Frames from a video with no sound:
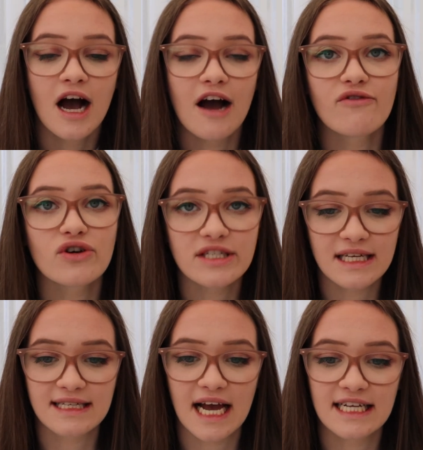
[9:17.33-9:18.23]
A Royal
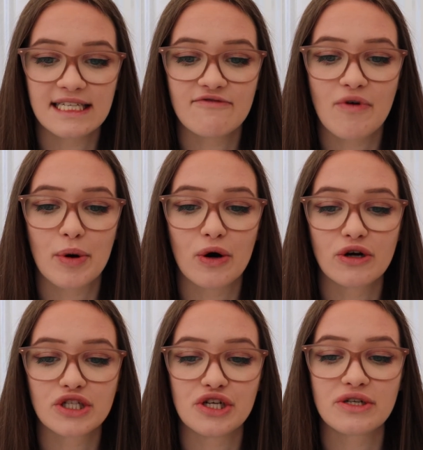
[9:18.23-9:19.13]
Society
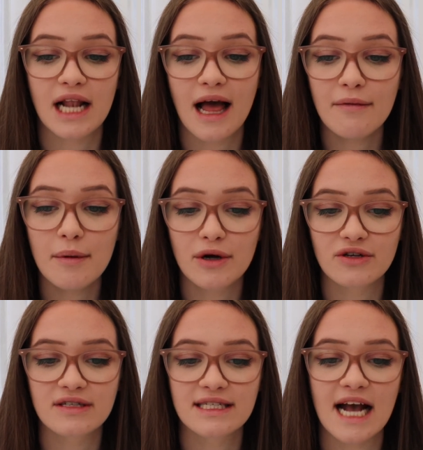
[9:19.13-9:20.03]
report used climate
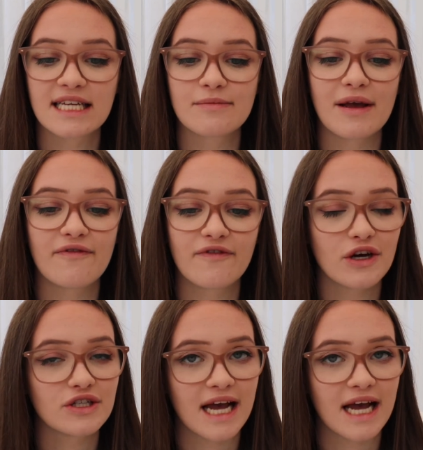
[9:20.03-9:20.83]
models to estimate flood